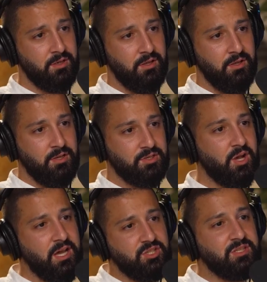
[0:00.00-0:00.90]
know?
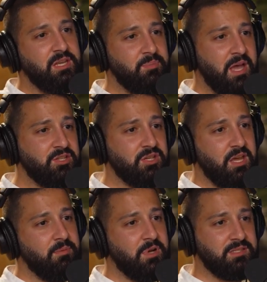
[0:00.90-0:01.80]
So I just keep
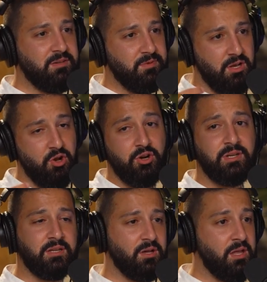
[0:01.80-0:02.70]
educating myself and
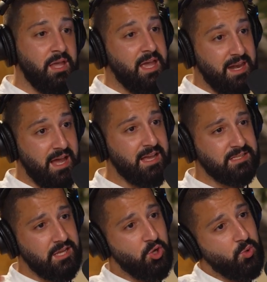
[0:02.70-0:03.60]
learning. And
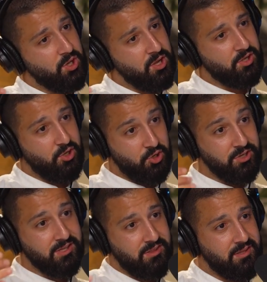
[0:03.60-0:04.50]
as I go along,
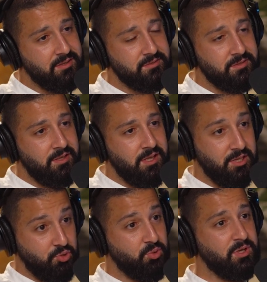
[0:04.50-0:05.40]
learning things
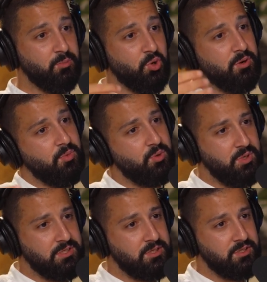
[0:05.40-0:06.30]
and doing more and
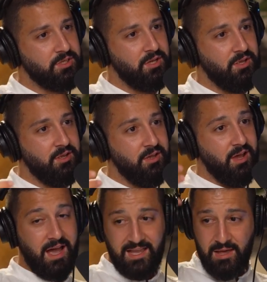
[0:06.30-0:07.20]
more research,
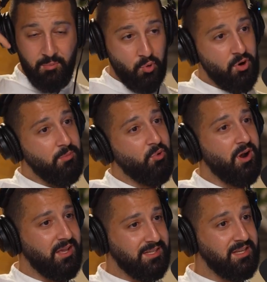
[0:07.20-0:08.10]
I get more and
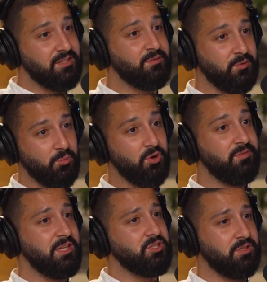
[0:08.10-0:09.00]
more ideas for
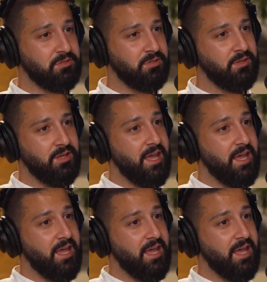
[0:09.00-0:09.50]
more features,